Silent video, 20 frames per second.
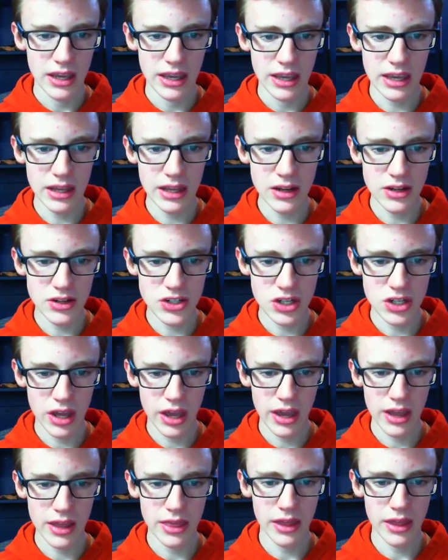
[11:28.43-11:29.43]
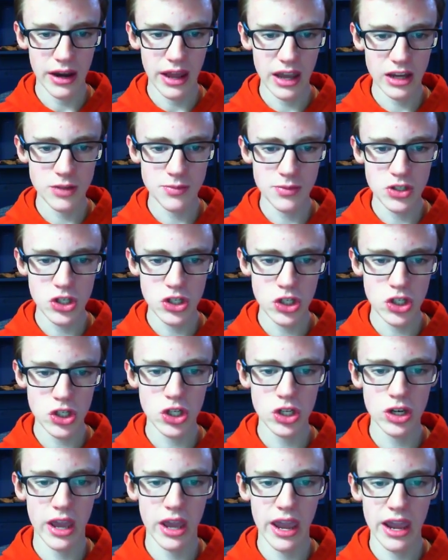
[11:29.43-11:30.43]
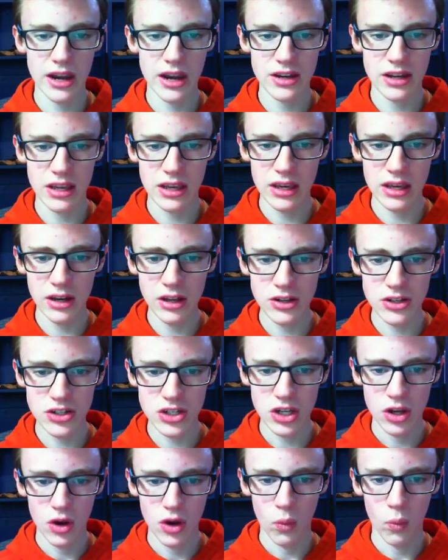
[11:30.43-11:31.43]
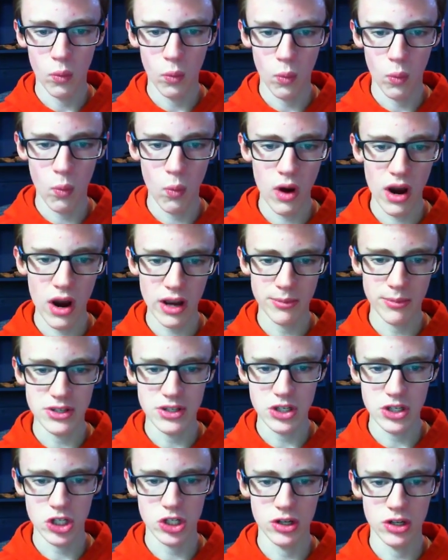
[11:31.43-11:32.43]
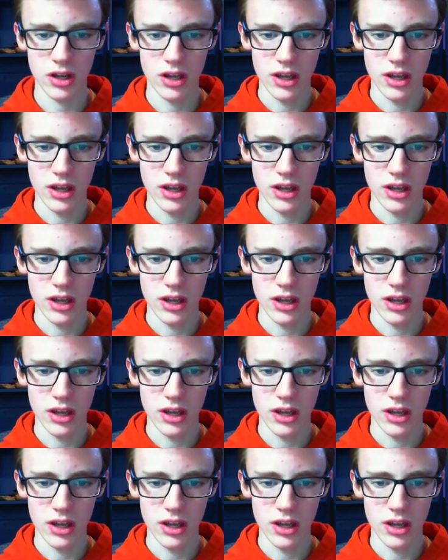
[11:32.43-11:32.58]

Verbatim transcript: init and then x position and init y position.